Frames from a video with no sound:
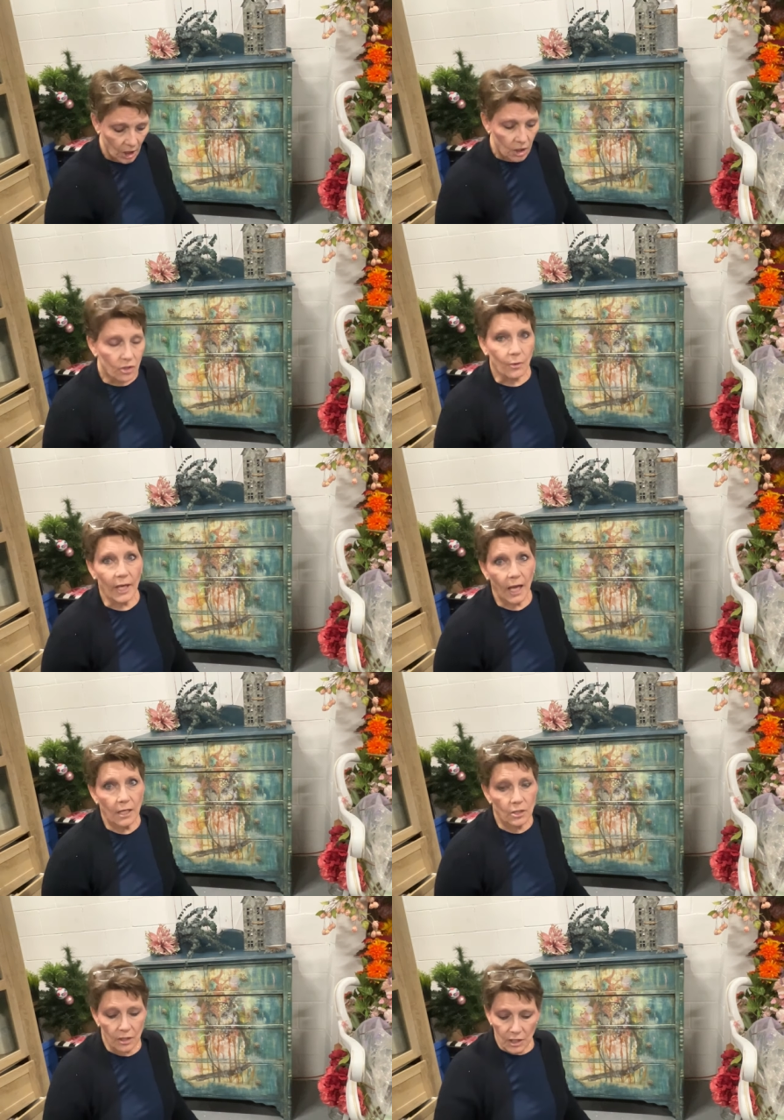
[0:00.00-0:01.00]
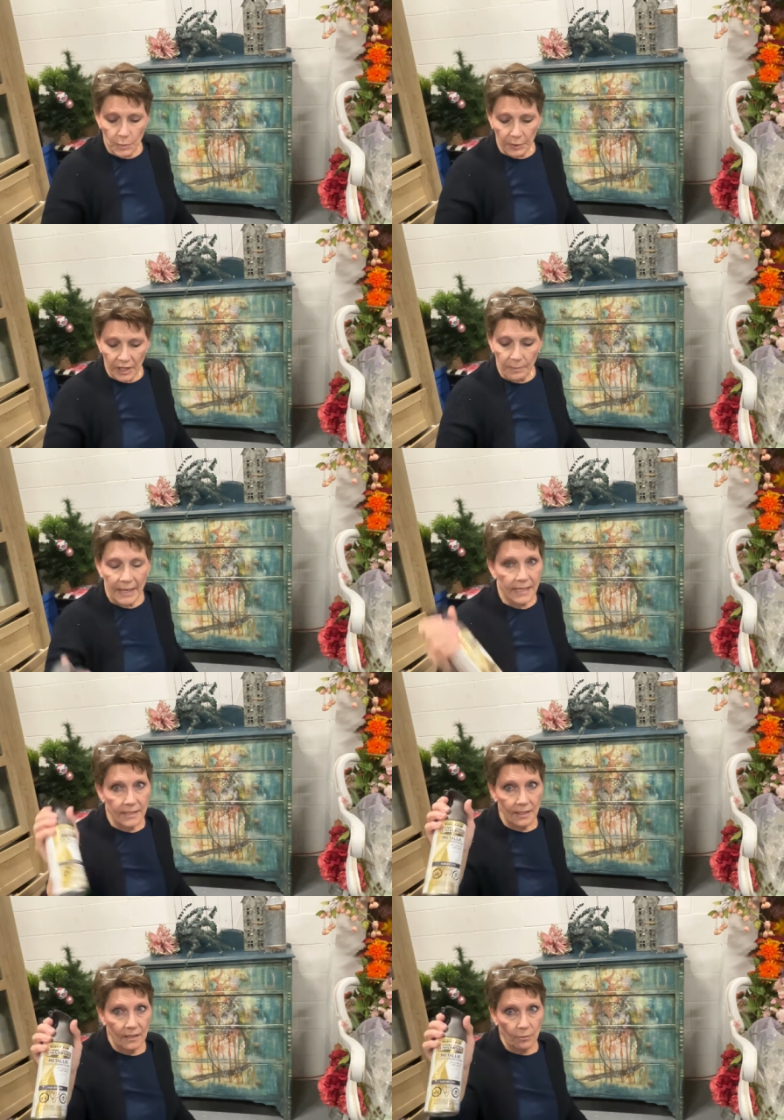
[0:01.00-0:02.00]
So I actually spray
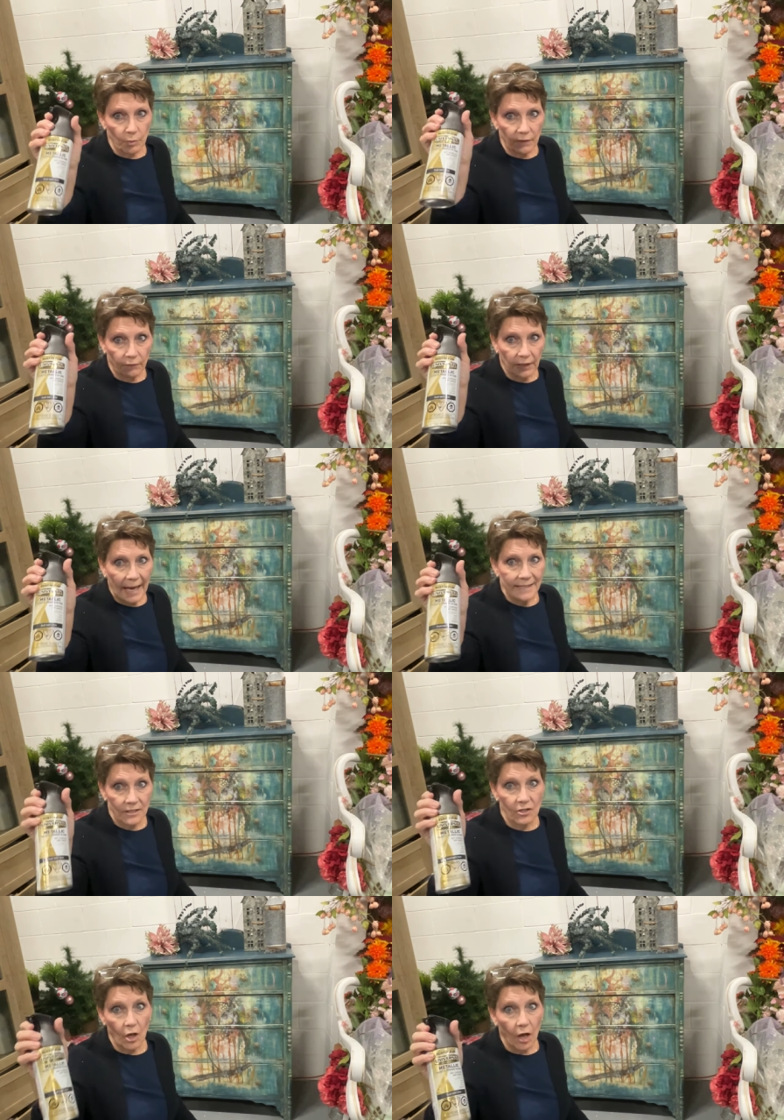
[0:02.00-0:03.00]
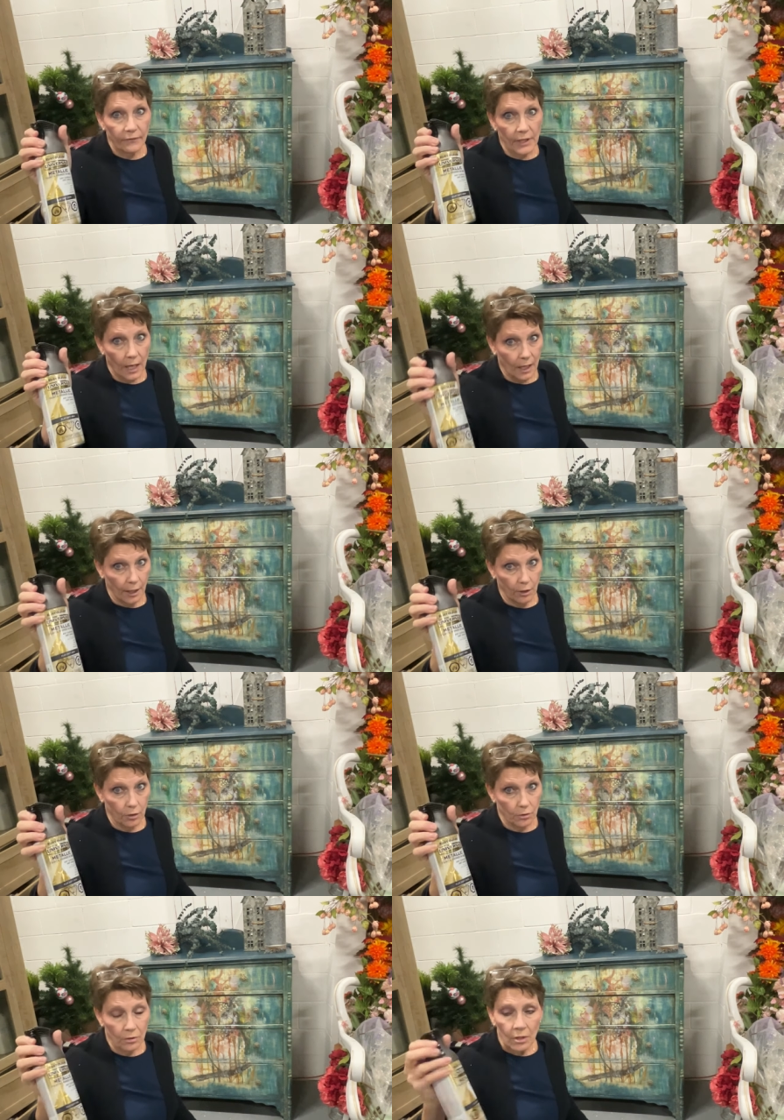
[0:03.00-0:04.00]
painted them with flat soft
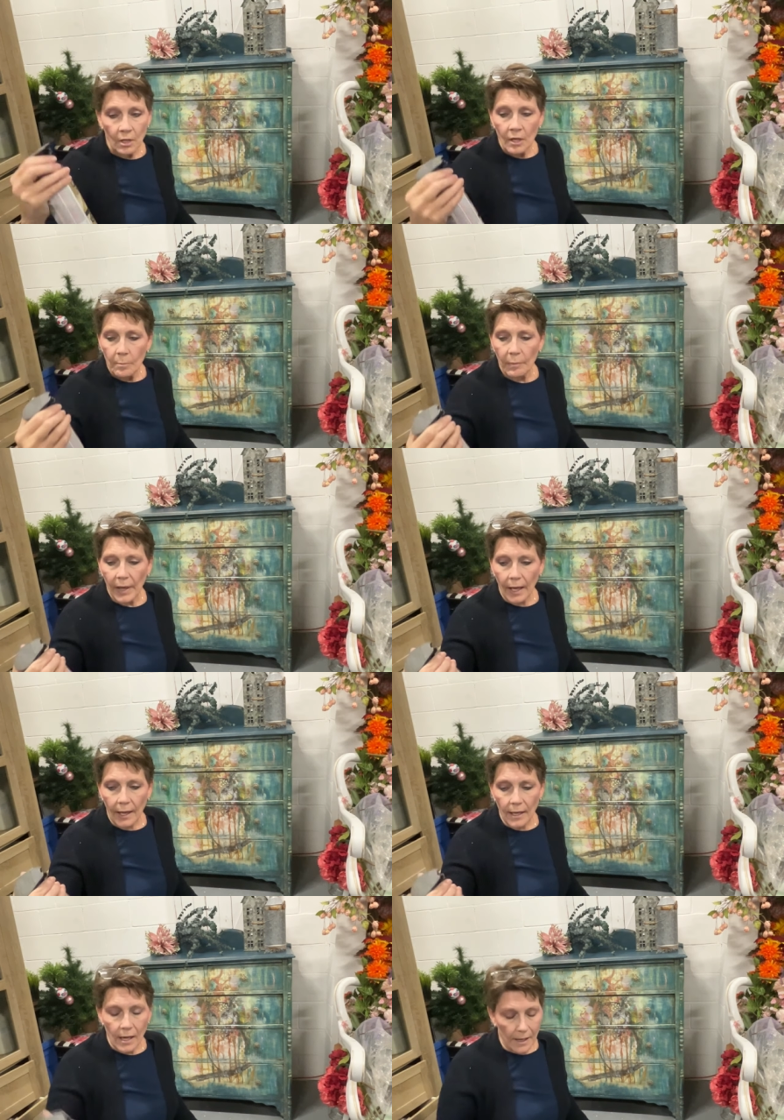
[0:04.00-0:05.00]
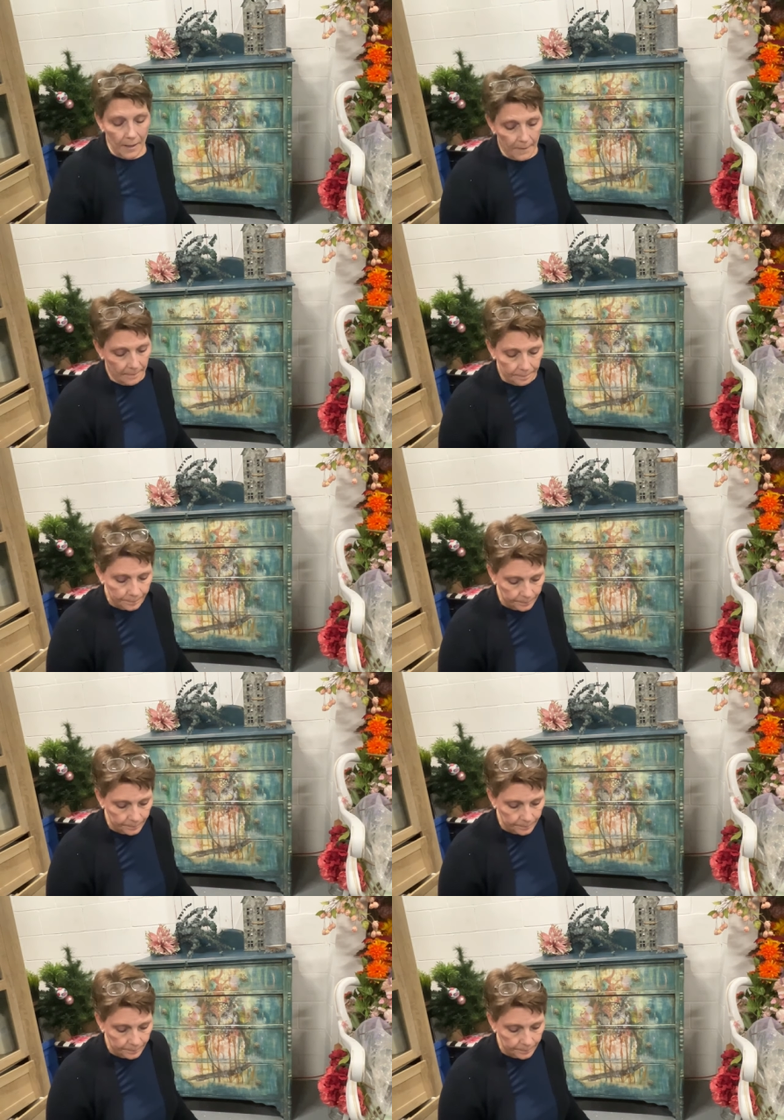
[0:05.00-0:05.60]
iron by um,